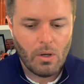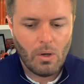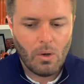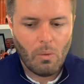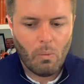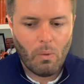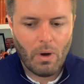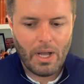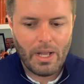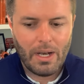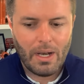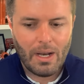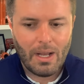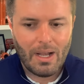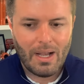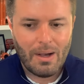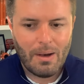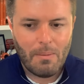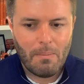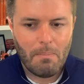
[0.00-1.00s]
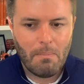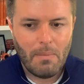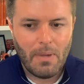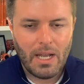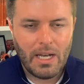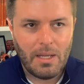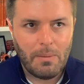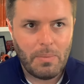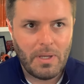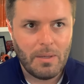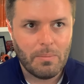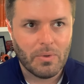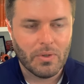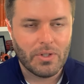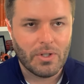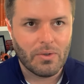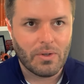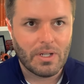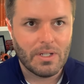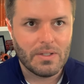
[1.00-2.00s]
what many people
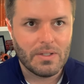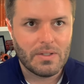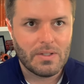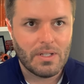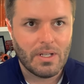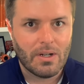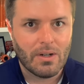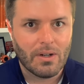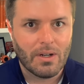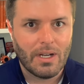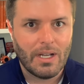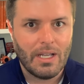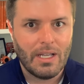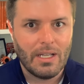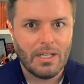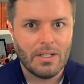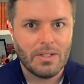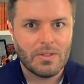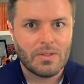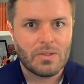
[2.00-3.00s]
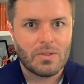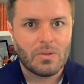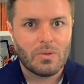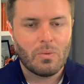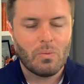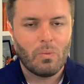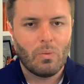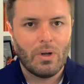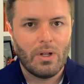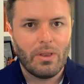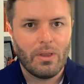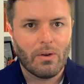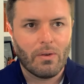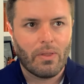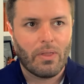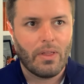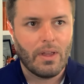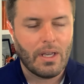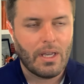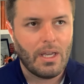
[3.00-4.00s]
don't consider is when they're
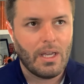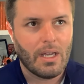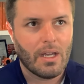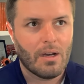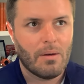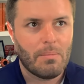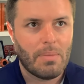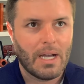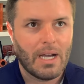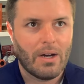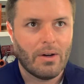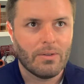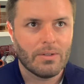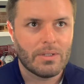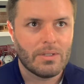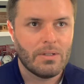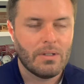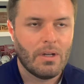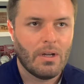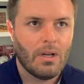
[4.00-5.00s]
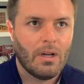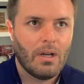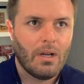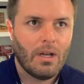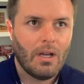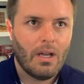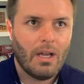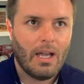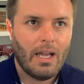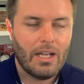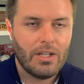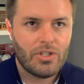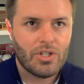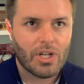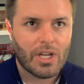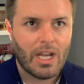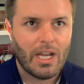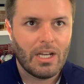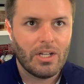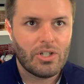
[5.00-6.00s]
thinking about
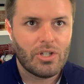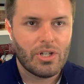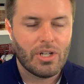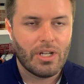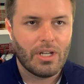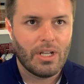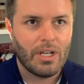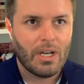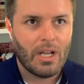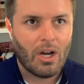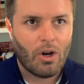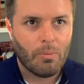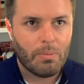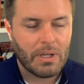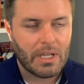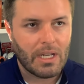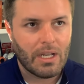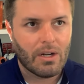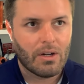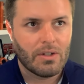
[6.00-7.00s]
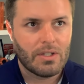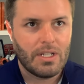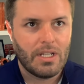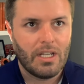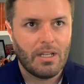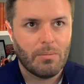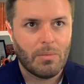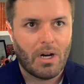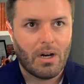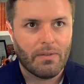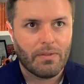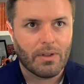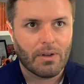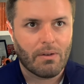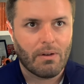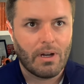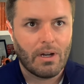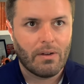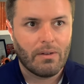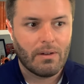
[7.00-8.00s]
education and helping get our team off the
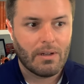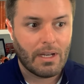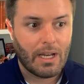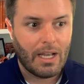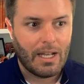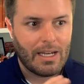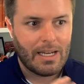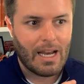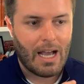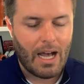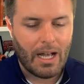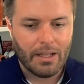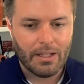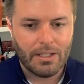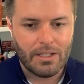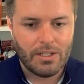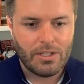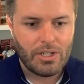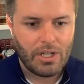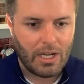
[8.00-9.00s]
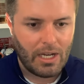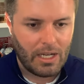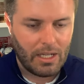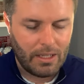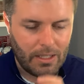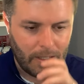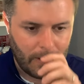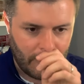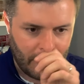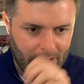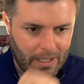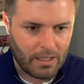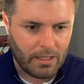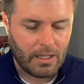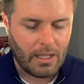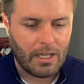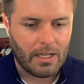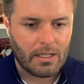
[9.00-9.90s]
ground, get knowledge, and then that